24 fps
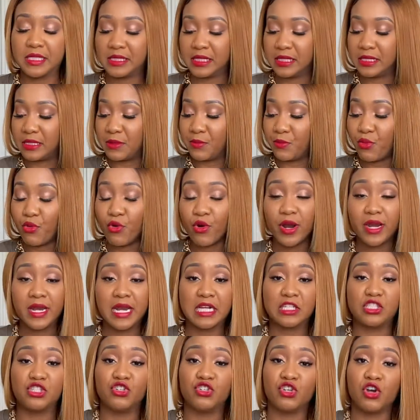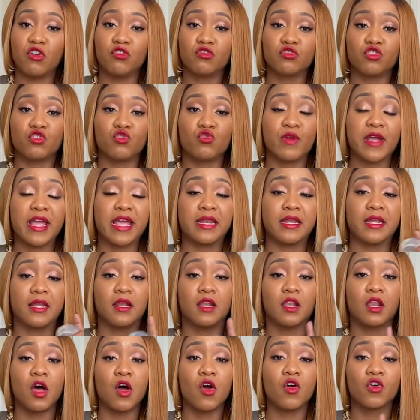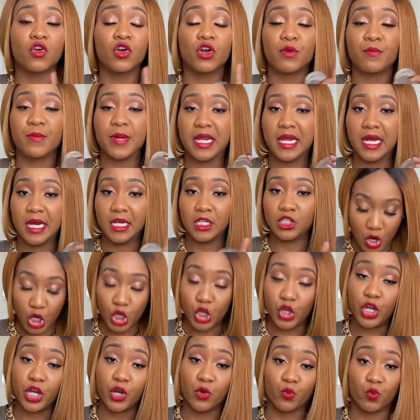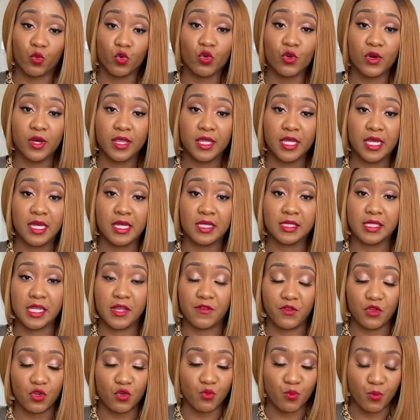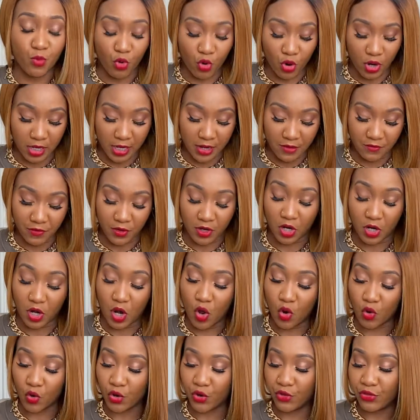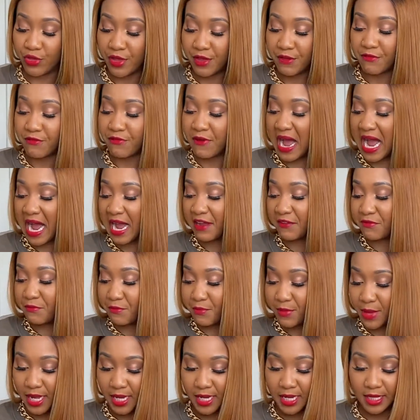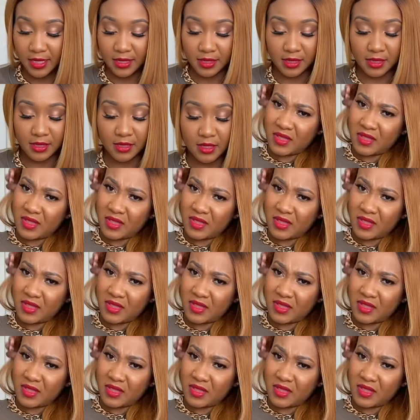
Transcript: It's important that you don't do any longer because you can ruin these if you boil it for longer than 5 minutes.